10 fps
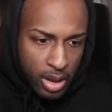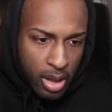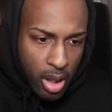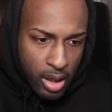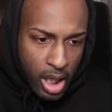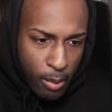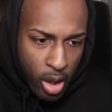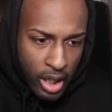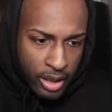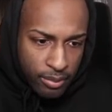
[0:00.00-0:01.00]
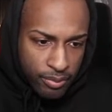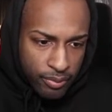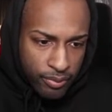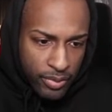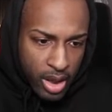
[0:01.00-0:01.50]
Oh, come on.
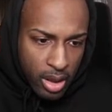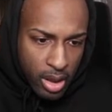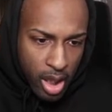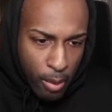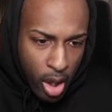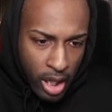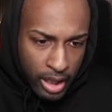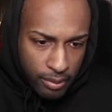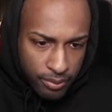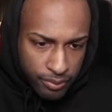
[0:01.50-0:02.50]
Come on.